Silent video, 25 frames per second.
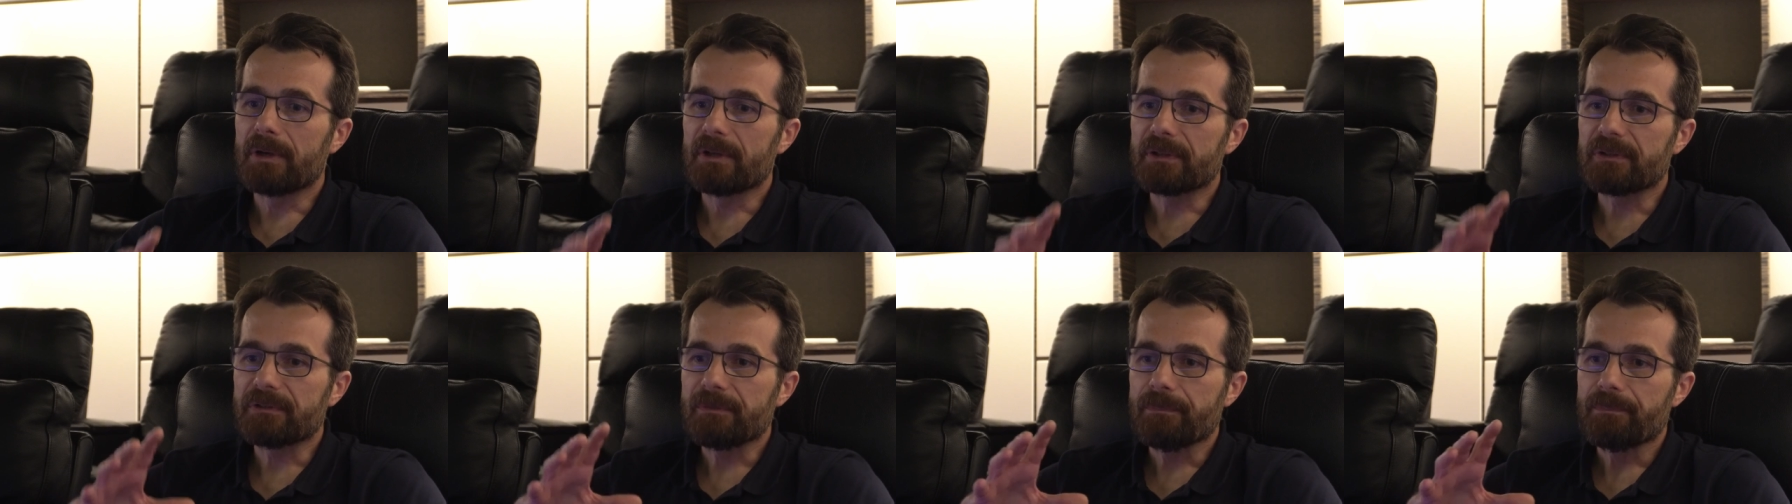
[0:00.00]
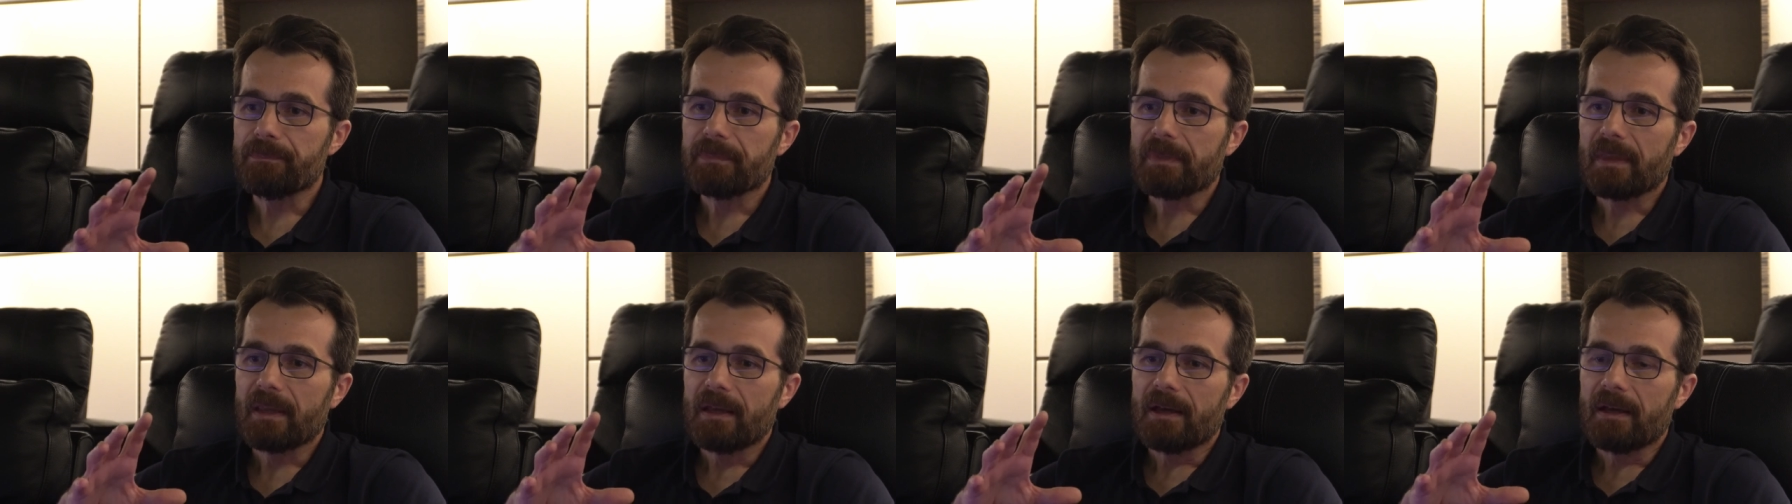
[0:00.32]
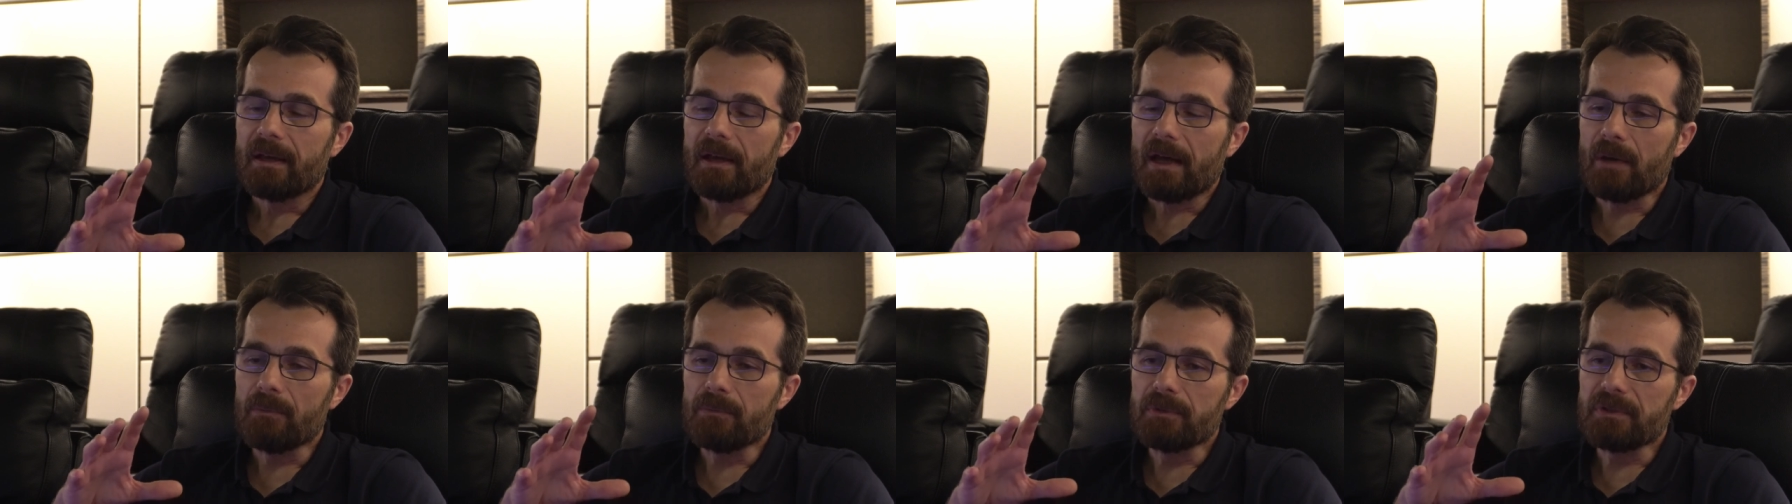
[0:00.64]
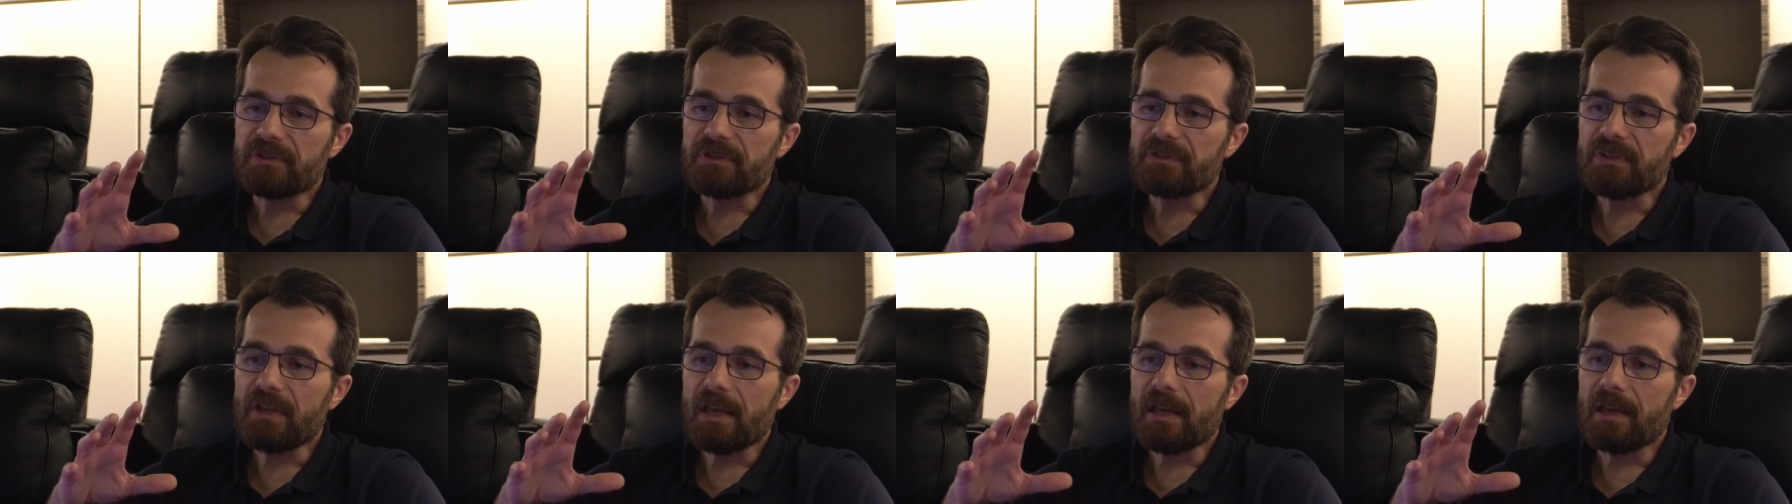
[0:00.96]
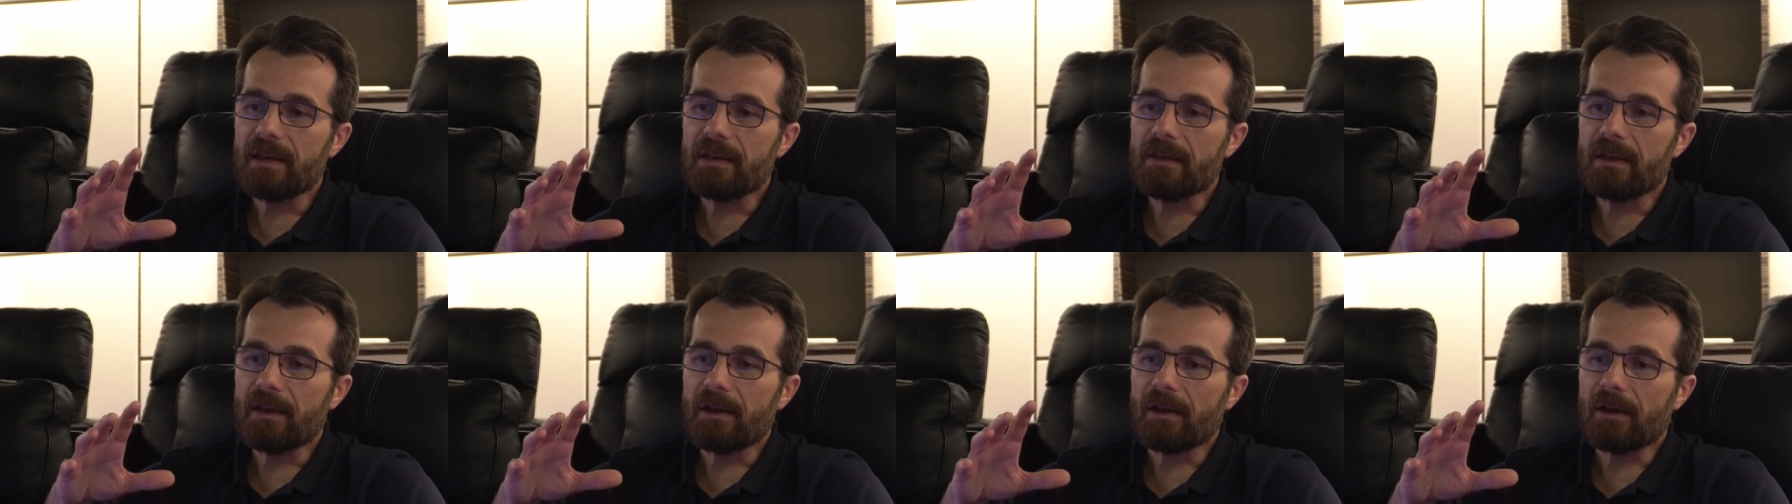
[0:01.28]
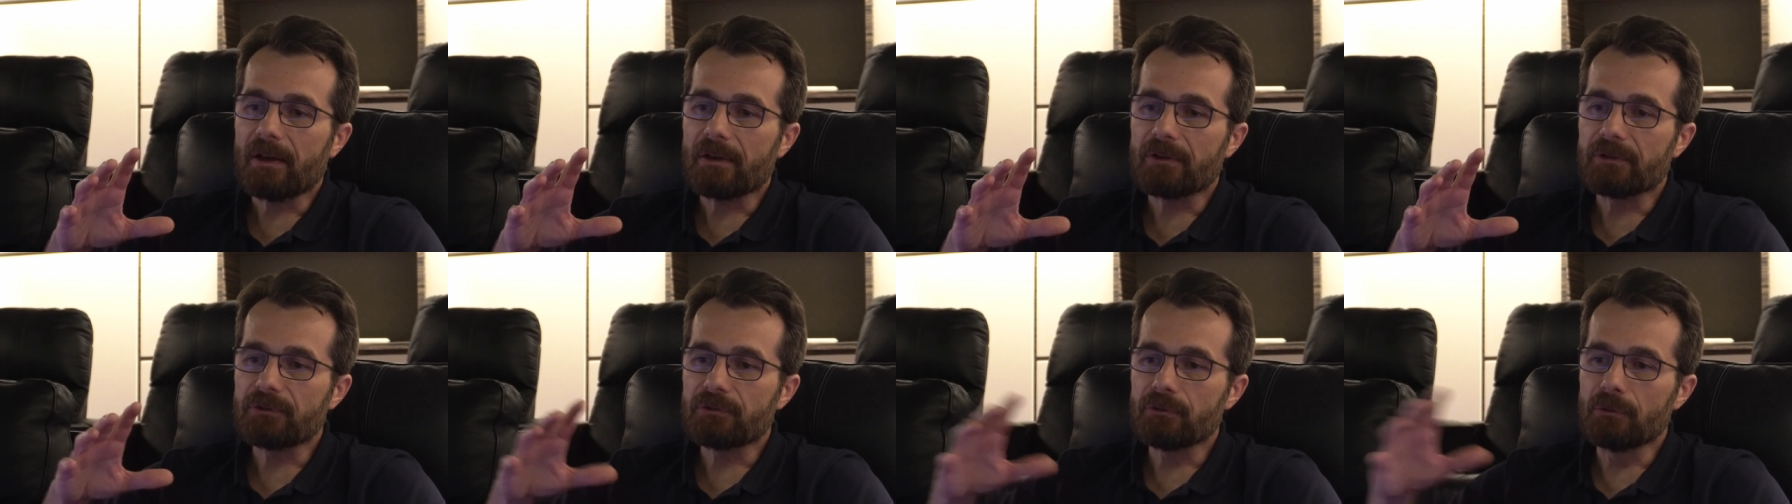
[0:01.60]
But I would say
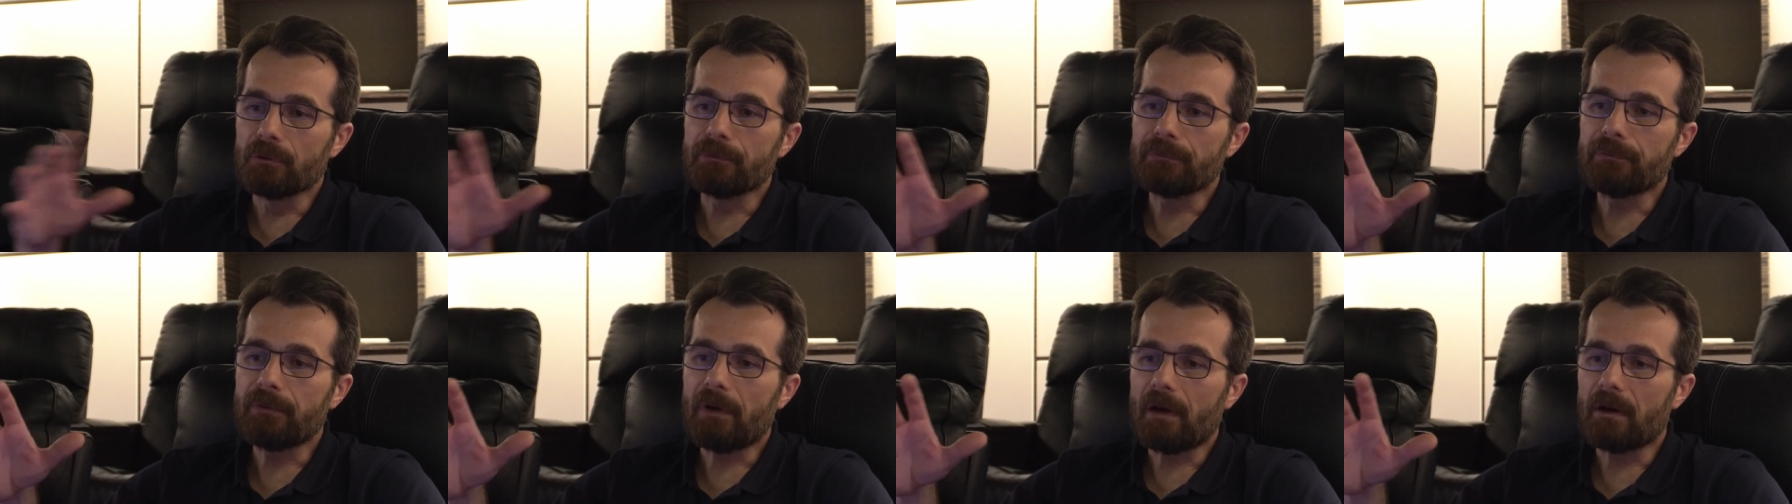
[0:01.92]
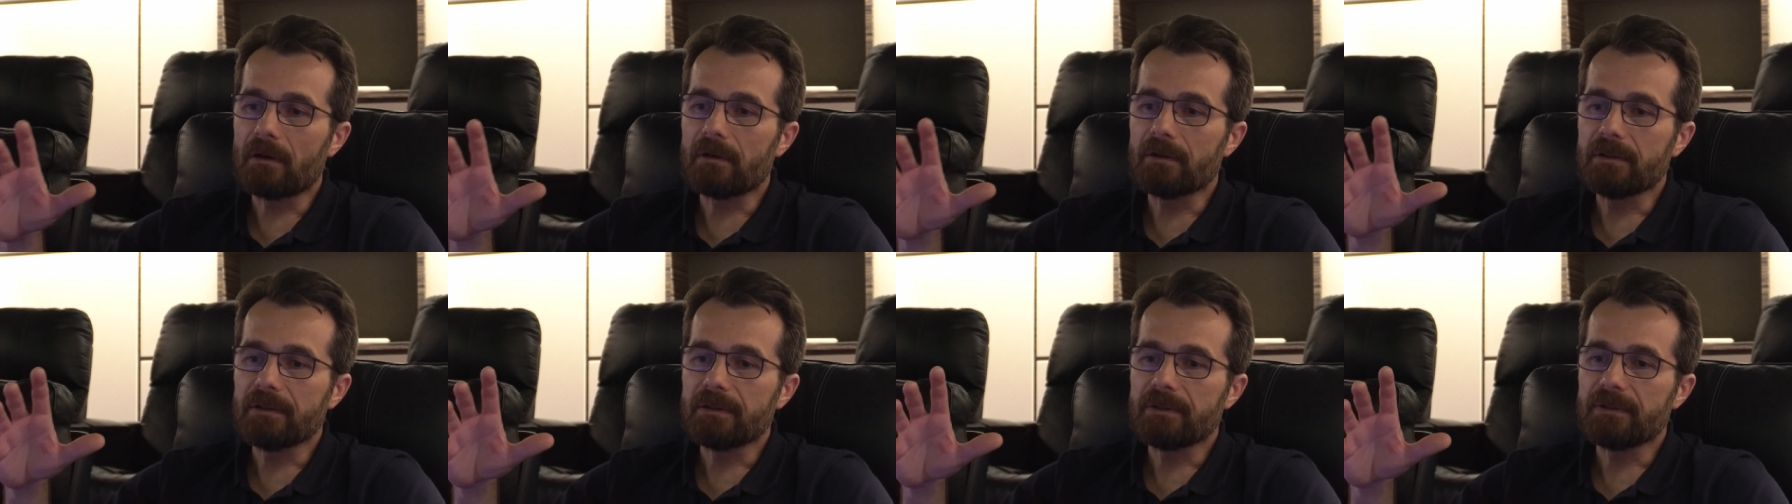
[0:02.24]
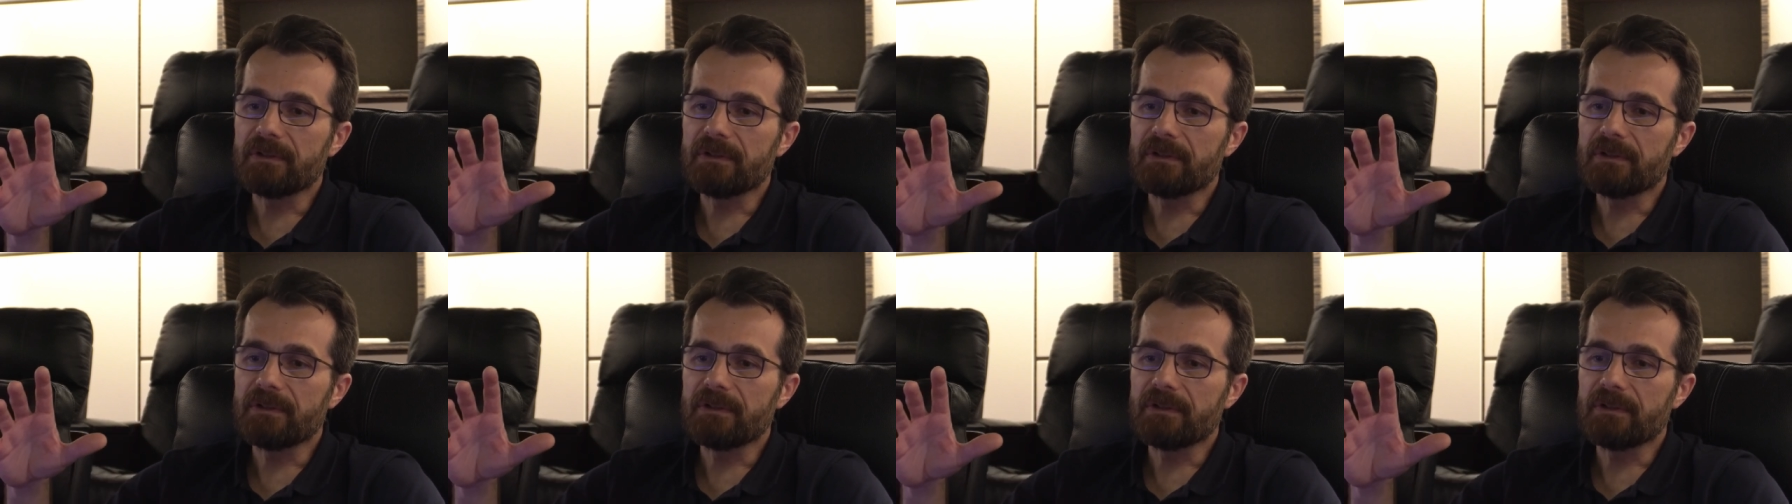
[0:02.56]
uh, so far,